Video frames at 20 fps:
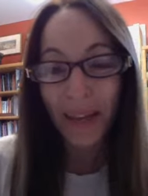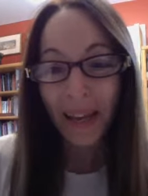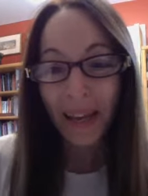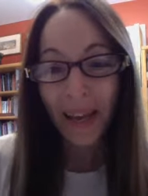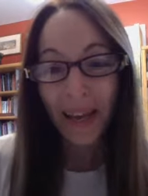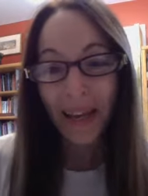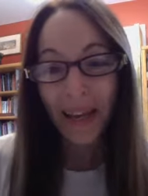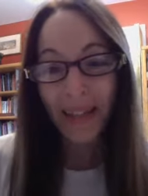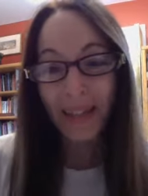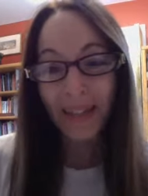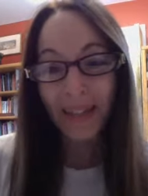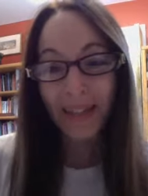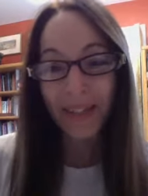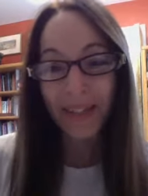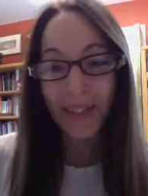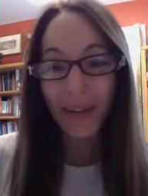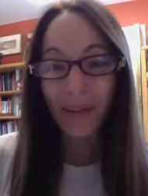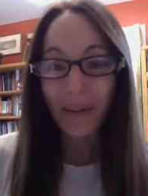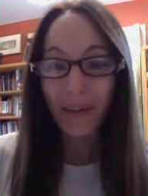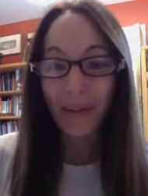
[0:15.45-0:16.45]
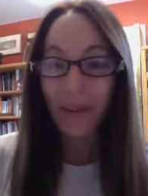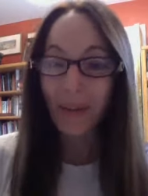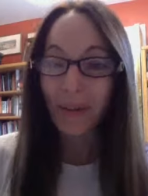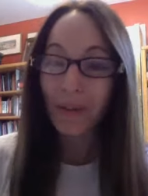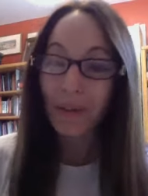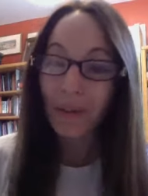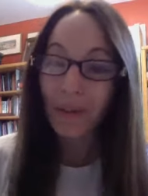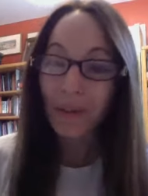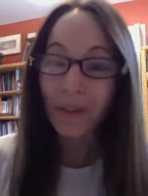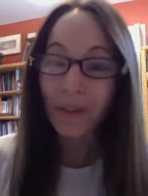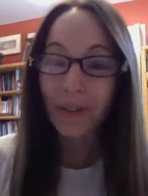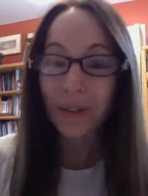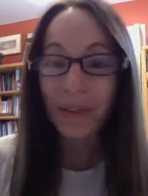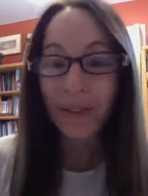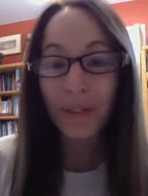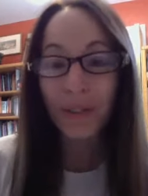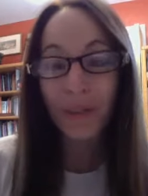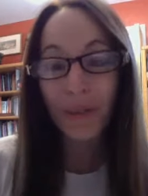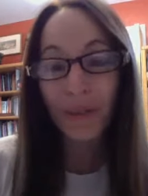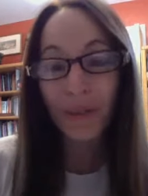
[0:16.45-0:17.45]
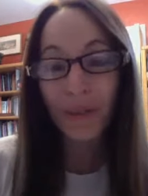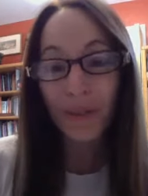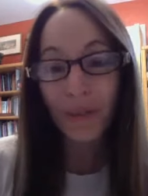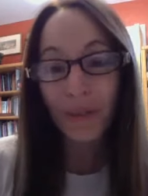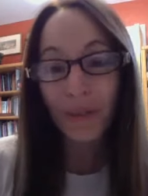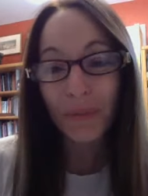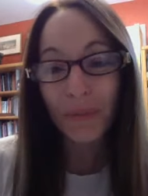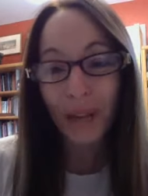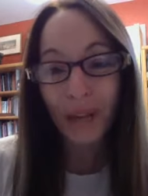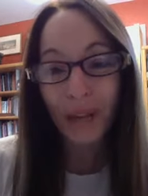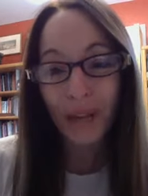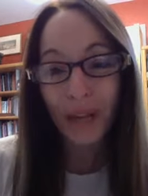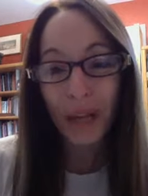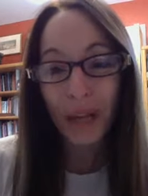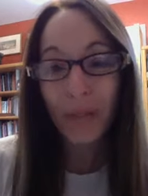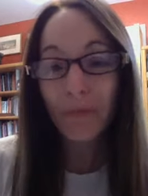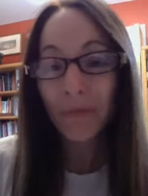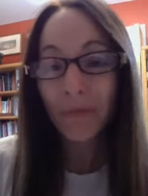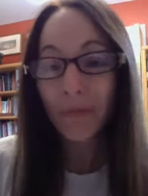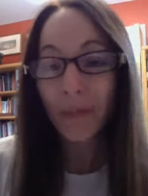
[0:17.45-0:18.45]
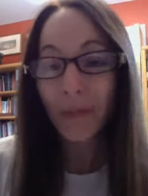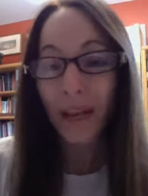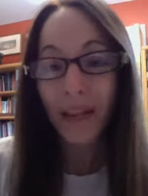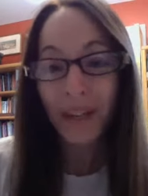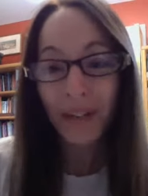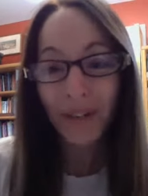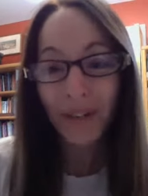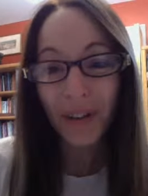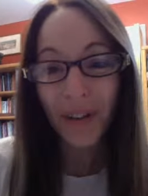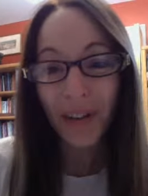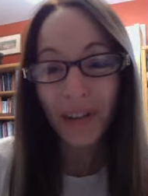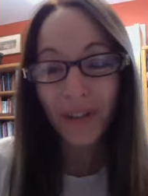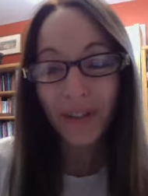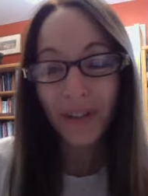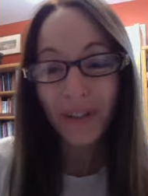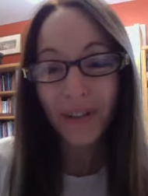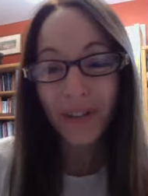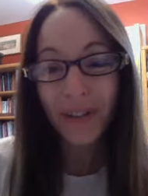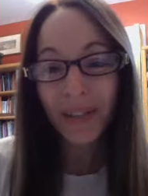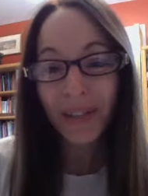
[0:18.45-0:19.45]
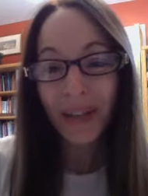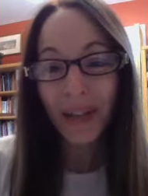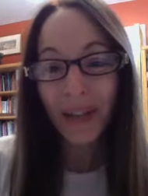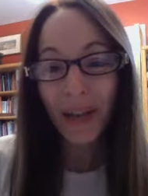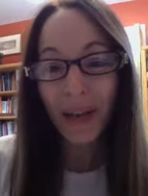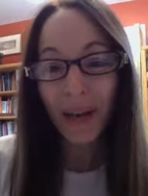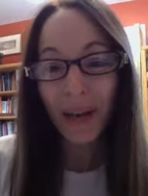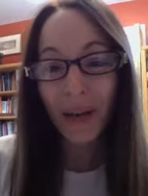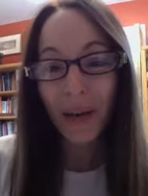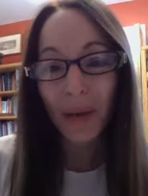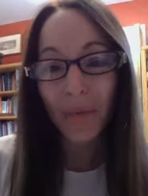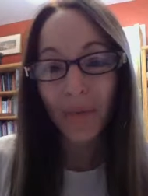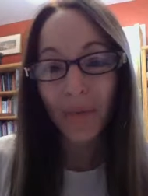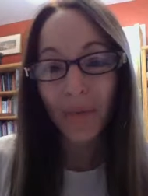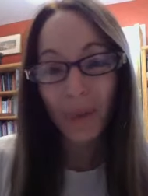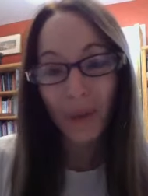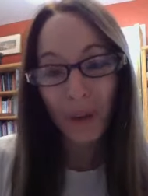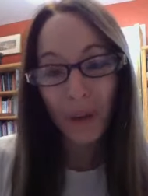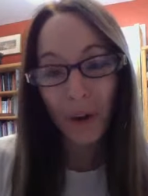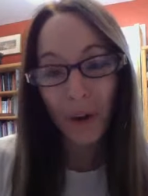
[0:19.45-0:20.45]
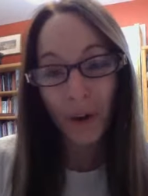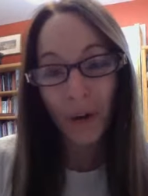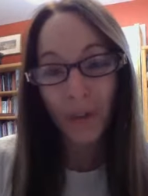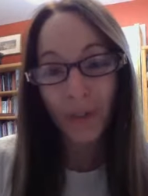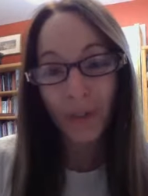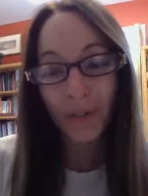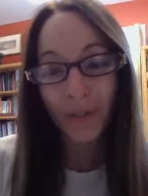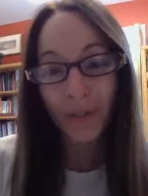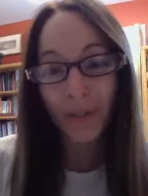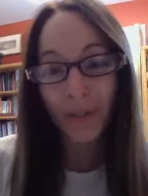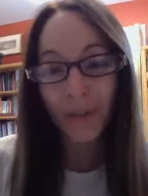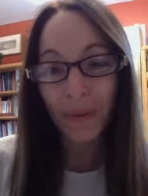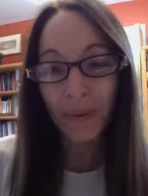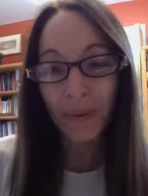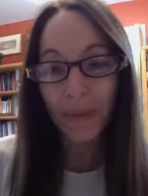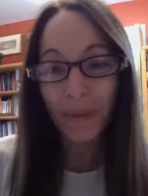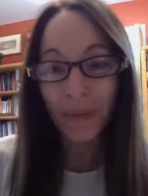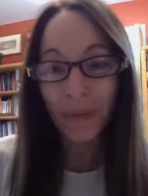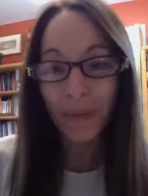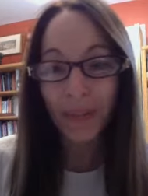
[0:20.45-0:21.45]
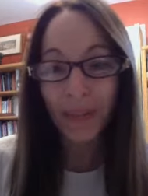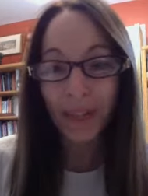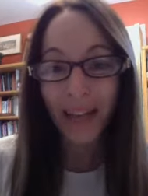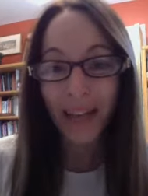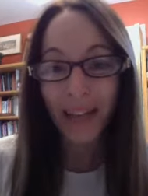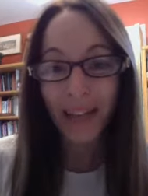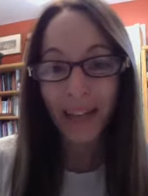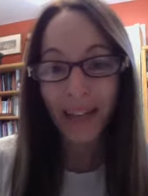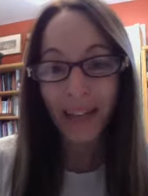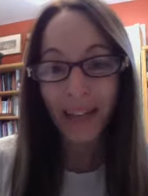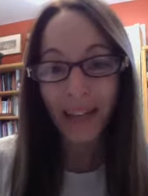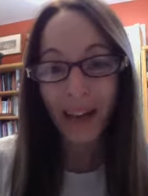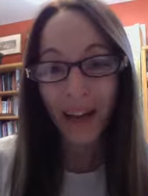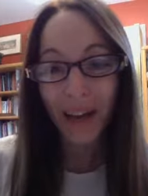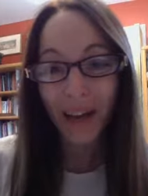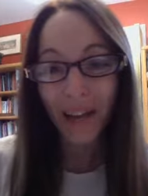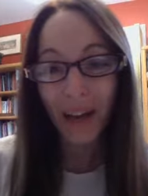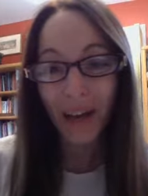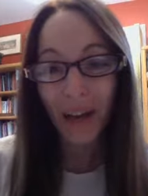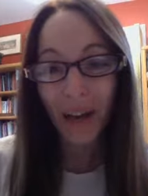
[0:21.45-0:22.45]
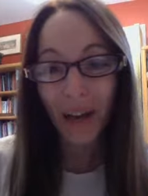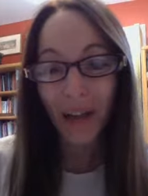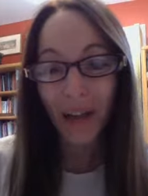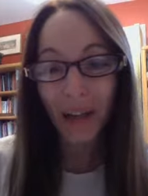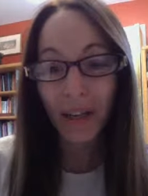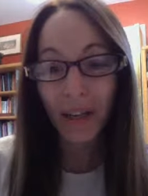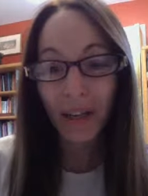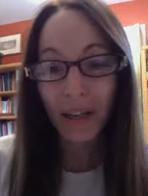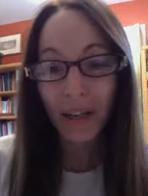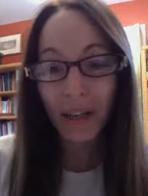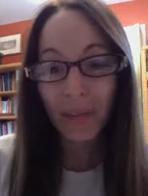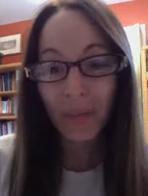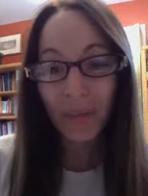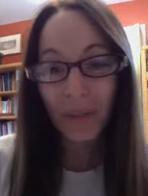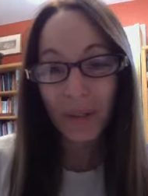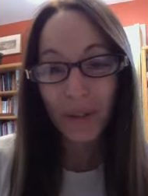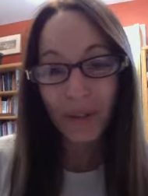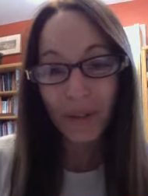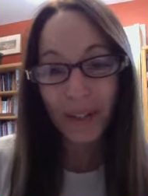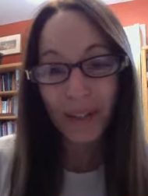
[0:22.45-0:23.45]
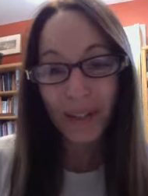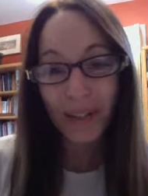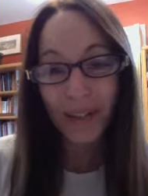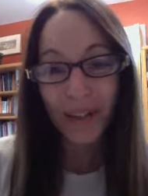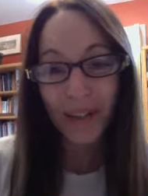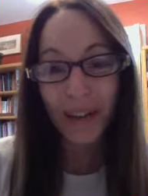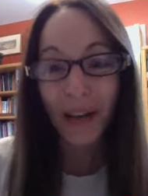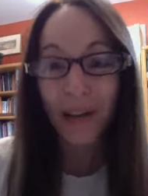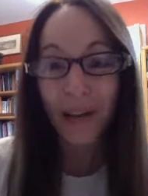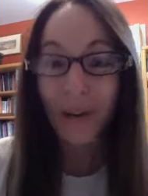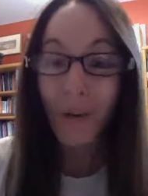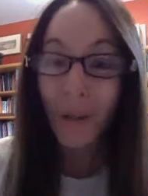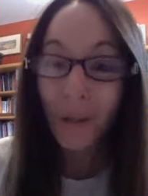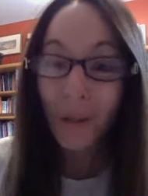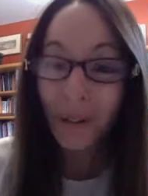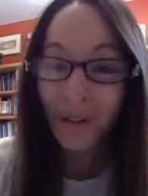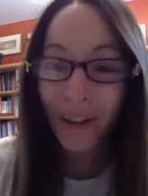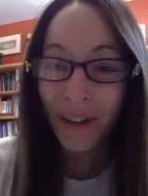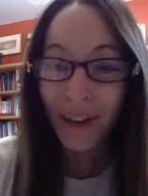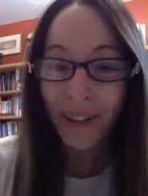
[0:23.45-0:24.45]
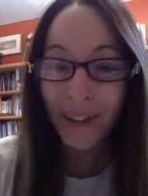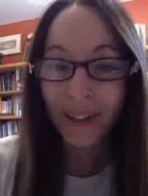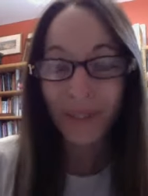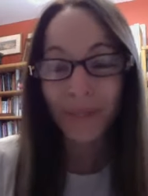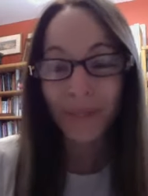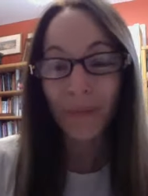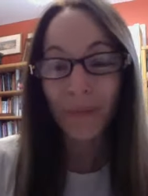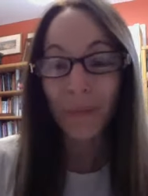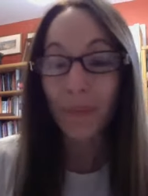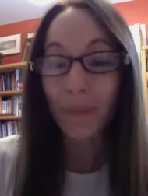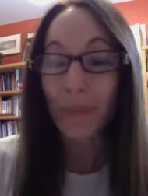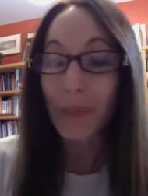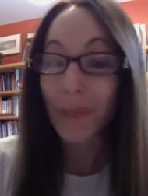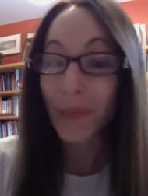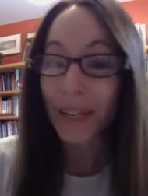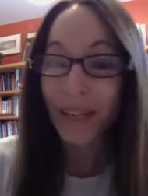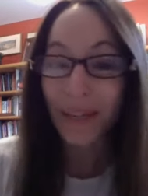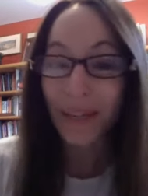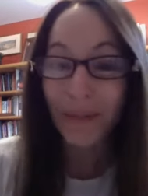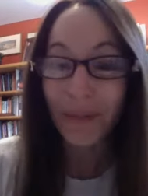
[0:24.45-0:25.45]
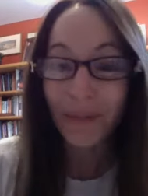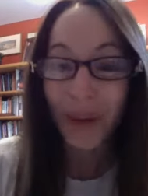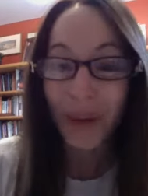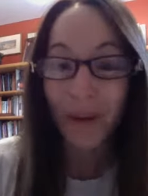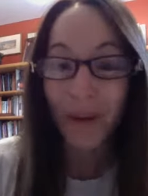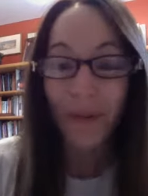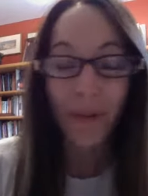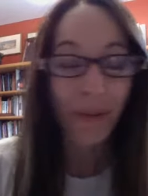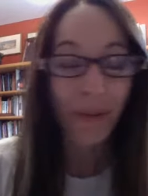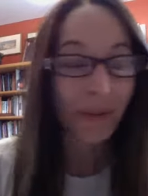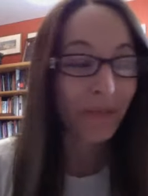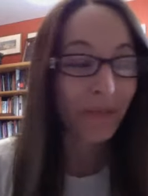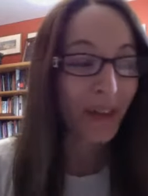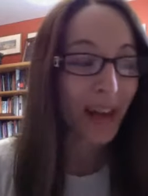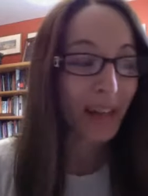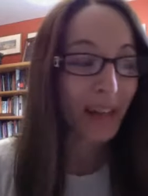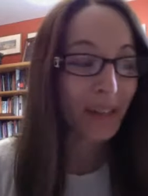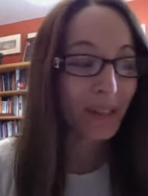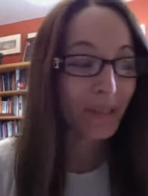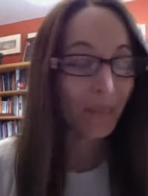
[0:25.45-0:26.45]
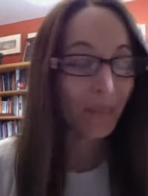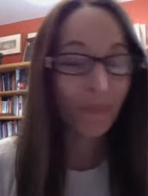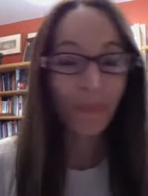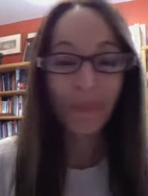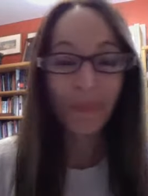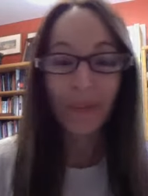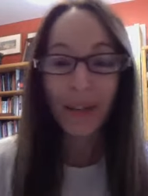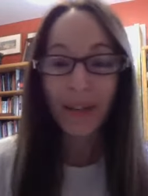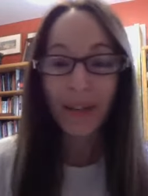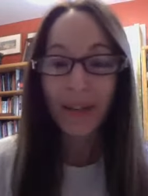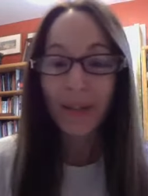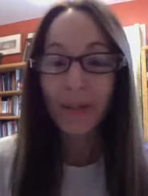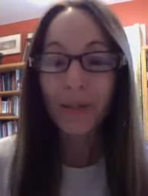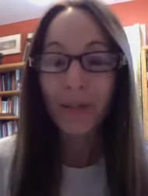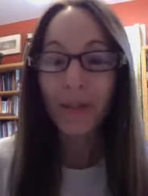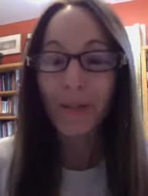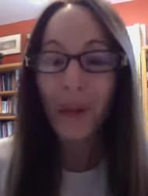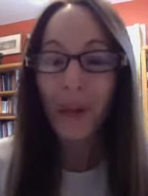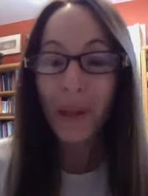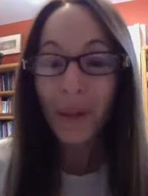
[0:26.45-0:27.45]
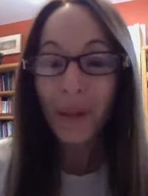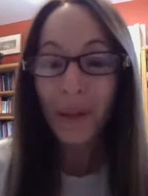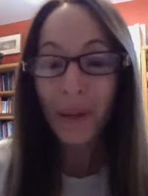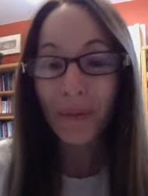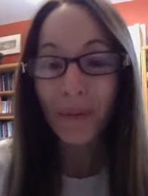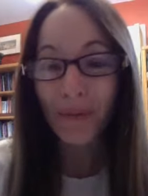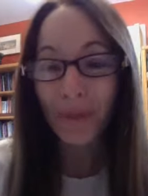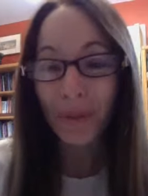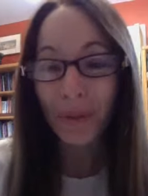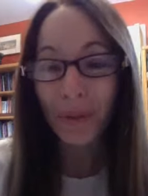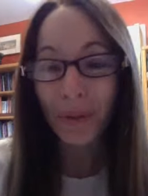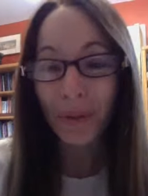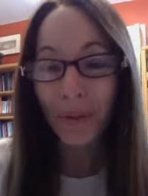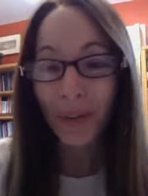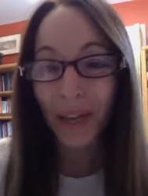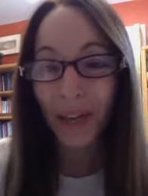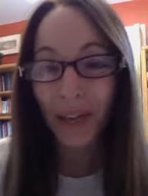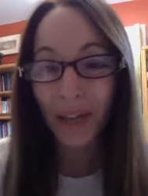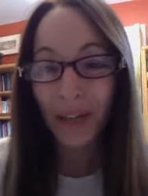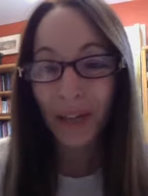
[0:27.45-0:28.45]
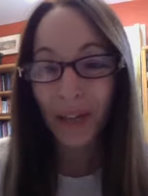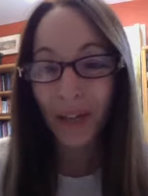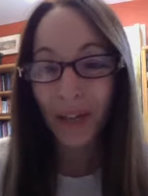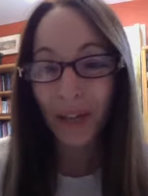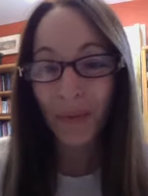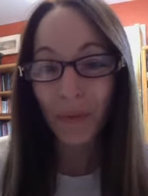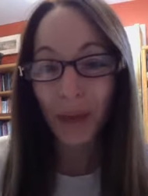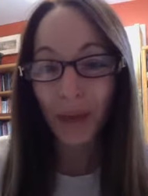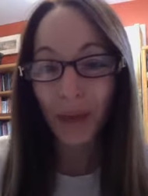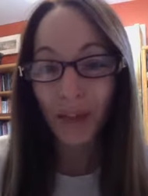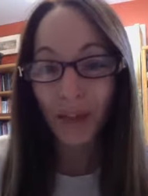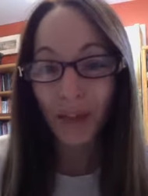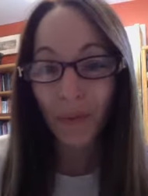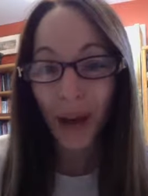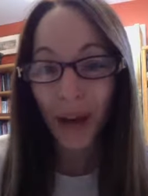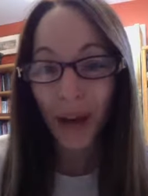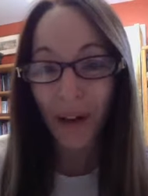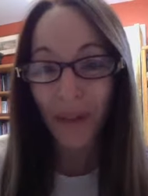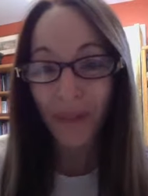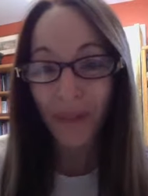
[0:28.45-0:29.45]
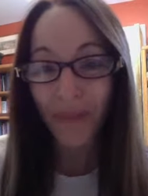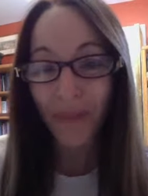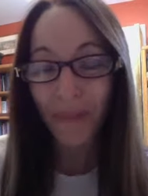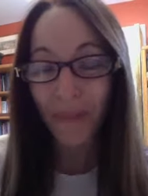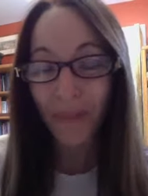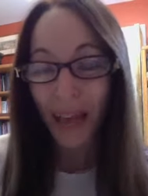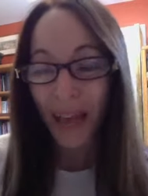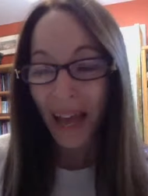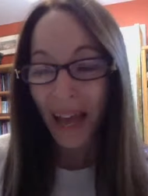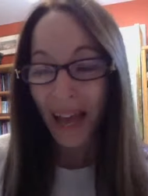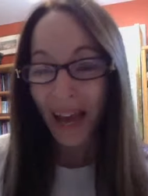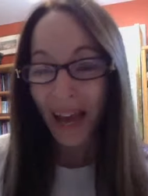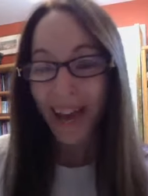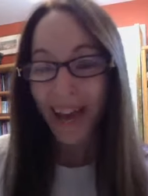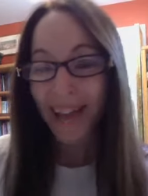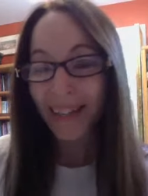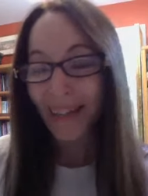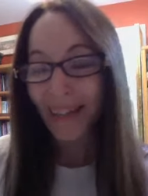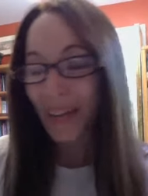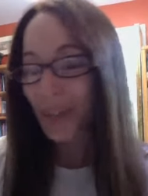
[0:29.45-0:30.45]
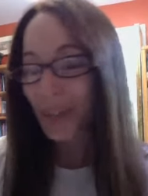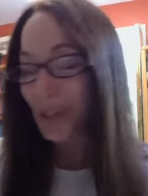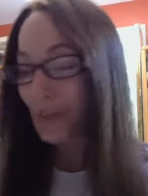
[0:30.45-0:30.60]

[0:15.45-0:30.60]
and also to just introduce myself and my interests, with the hope that this will stimulate a dialogue between all of us, between and among all of us. So welcome to English 112, and as